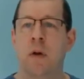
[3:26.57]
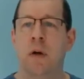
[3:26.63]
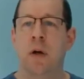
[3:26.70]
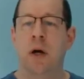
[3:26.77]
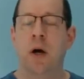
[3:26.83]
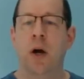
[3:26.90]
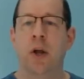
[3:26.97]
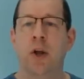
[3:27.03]

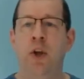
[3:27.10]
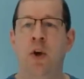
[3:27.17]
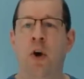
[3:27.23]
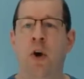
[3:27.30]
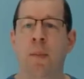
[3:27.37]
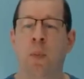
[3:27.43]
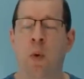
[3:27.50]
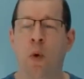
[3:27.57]
your
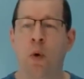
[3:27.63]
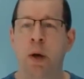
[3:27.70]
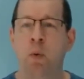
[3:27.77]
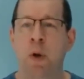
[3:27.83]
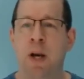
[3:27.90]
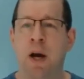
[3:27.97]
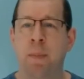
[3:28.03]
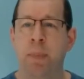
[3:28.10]
employee would
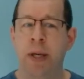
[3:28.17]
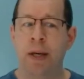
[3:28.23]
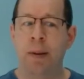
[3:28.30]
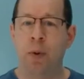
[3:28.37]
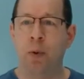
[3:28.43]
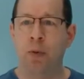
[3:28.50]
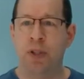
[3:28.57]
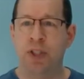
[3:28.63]
not be able to
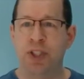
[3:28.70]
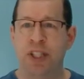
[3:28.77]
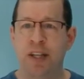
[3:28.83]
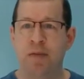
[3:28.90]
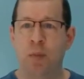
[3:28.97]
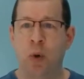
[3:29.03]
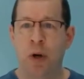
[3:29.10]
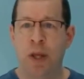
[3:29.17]
receive
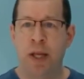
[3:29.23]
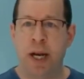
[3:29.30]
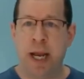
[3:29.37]
more than